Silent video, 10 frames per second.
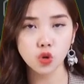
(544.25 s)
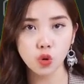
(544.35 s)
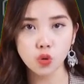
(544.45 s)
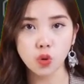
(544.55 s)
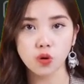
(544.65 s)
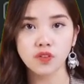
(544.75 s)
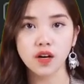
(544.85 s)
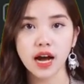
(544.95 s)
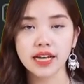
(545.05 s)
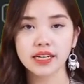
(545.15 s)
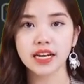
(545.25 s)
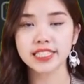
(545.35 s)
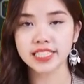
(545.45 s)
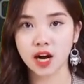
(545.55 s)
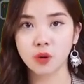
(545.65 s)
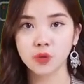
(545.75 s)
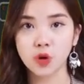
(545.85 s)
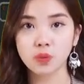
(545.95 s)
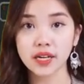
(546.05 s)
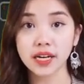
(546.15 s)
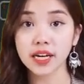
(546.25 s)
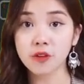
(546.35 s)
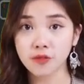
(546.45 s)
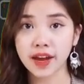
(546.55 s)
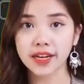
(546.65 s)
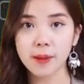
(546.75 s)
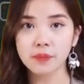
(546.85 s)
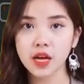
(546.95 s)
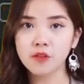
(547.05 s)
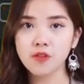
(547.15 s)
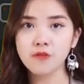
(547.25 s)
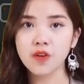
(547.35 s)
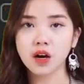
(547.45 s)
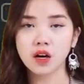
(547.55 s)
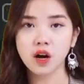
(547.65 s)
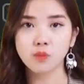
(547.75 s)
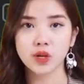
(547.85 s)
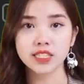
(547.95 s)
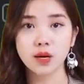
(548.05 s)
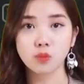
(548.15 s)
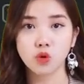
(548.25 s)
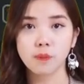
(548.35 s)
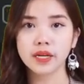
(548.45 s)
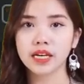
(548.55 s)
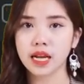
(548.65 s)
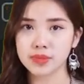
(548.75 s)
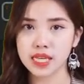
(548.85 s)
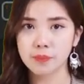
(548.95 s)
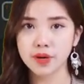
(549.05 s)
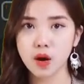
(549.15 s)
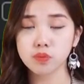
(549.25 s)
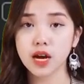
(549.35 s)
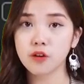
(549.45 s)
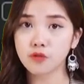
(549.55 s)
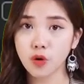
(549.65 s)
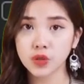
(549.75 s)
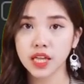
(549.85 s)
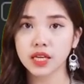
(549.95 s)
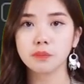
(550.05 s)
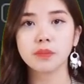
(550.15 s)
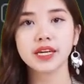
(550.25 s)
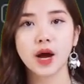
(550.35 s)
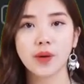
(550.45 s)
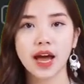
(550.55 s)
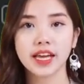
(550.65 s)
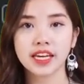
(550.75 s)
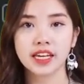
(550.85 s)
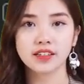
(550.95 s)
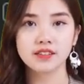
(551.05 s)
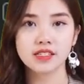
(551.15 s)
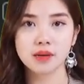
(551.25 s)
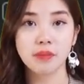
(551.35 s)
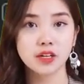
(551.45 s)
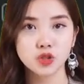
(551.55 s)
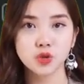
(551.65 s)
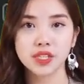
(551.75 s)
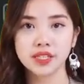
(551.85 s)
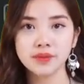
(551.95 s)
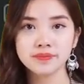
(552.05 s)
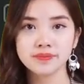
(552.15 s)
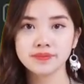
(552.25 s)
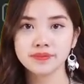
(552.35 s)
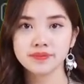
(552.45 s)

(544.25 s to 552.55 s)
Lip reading: higher resolution and more precise whole body tracking. Basically, everything that we have now, but on steroids.